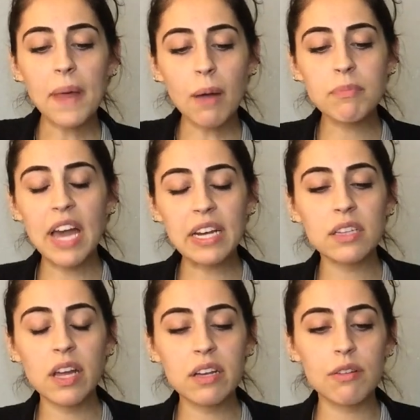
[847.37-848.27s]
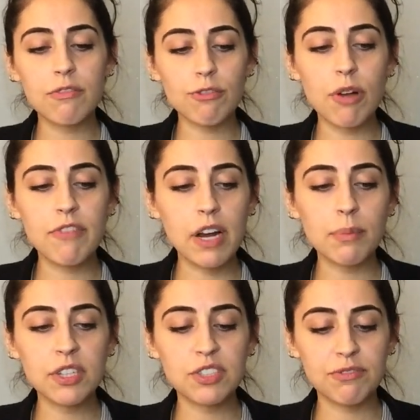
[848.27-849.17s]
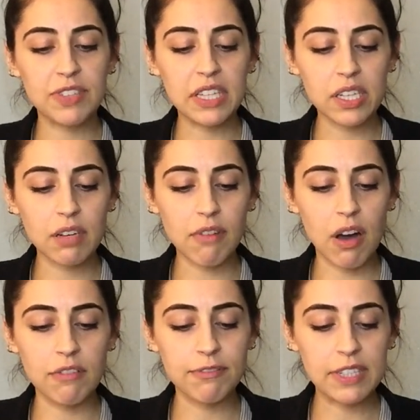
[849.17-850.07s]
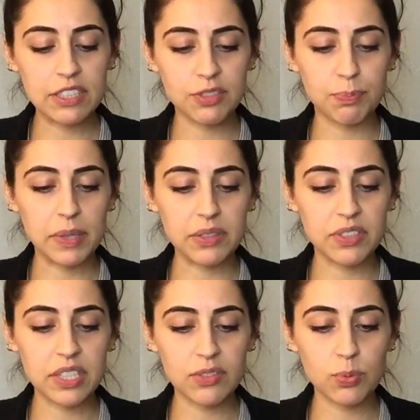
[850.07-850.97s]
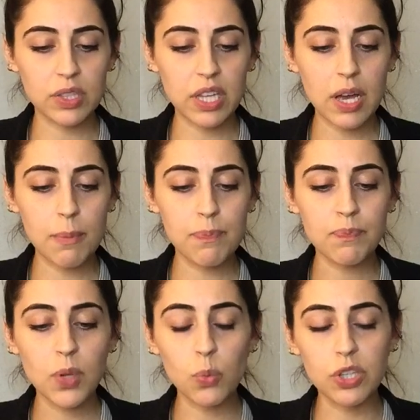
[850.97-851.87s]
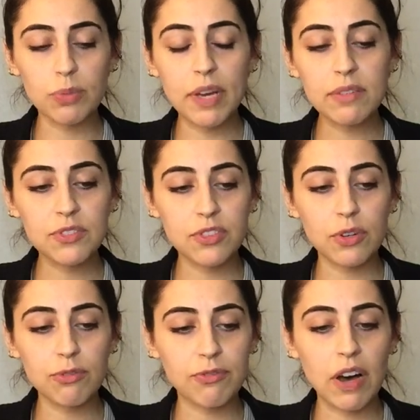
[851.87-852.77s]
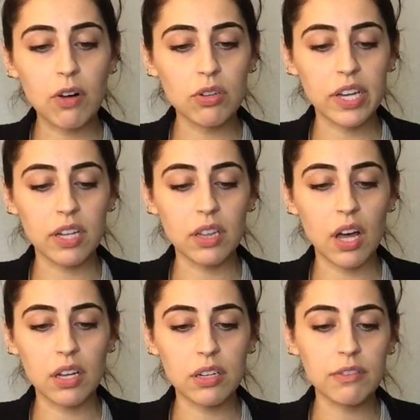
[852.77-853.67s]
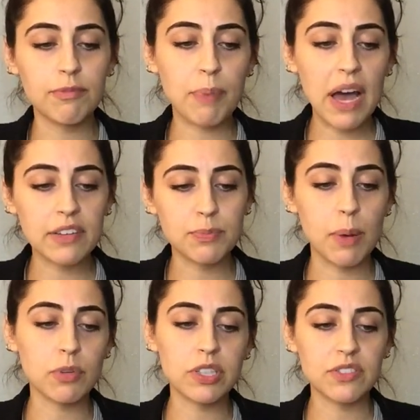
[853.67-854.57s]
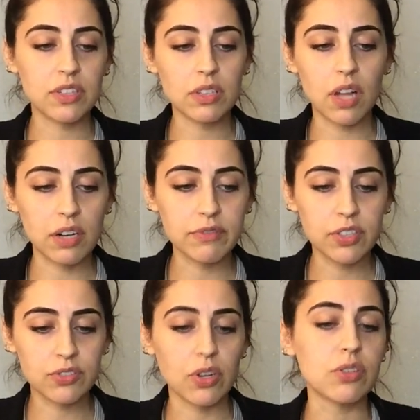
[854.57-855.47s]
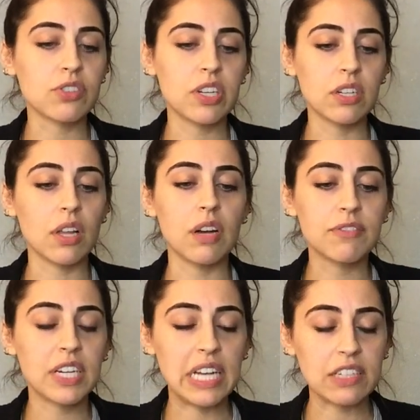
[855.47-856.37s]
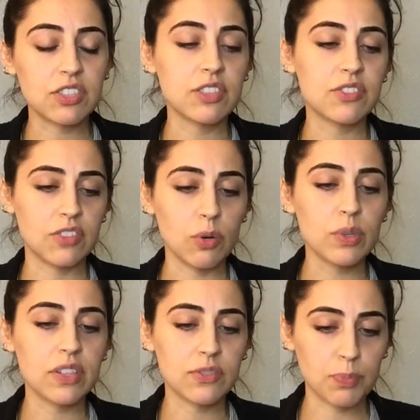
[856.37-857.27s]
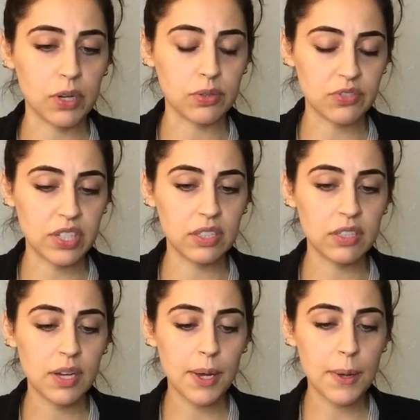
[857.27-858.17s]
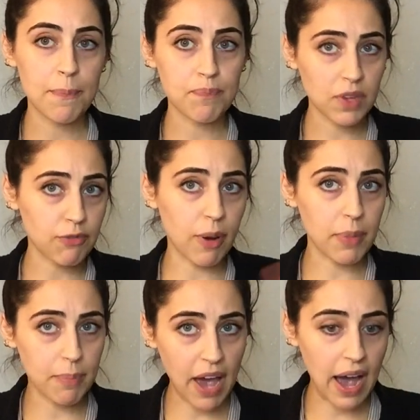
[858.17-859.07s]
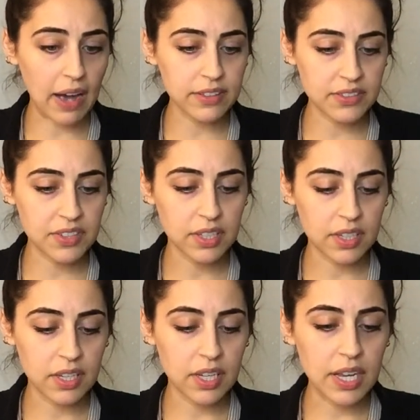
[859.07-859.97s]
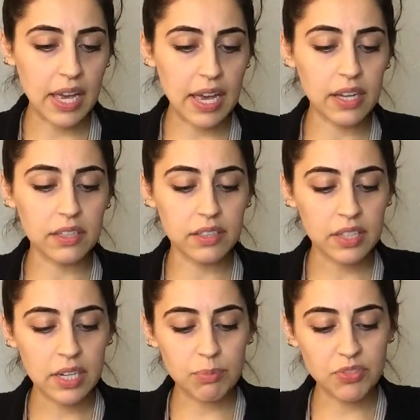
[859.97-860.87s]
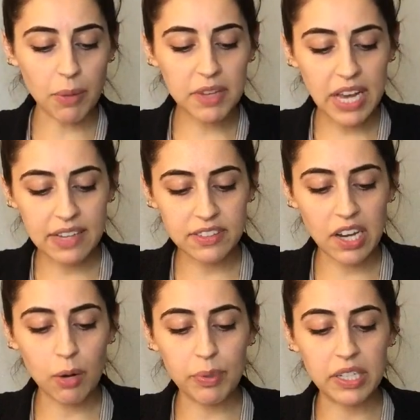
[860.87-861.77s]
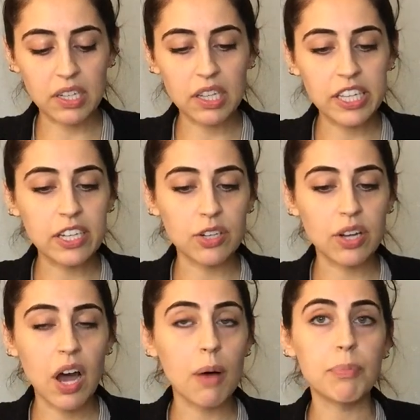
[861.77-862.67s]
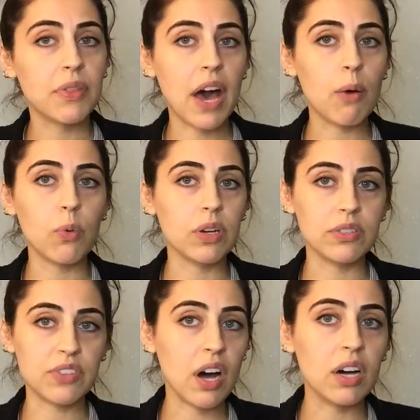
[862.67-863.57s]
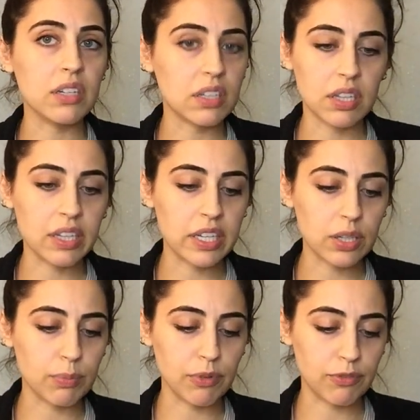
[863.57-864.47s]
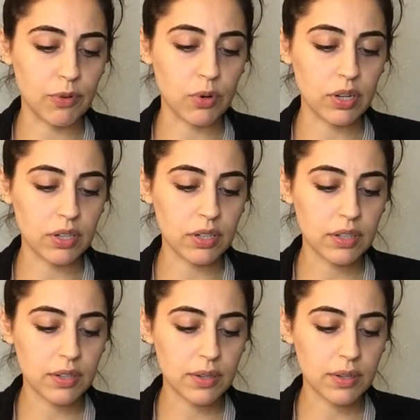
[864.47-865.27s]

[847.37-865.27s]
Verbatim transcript: I'm getting like very much a feeling of unfinished business with them, where you may have still felt like a lot of past memories and a lot of nostalgia and a lot of connection still with this person from the past. And something has now been cleared up that was unclear before.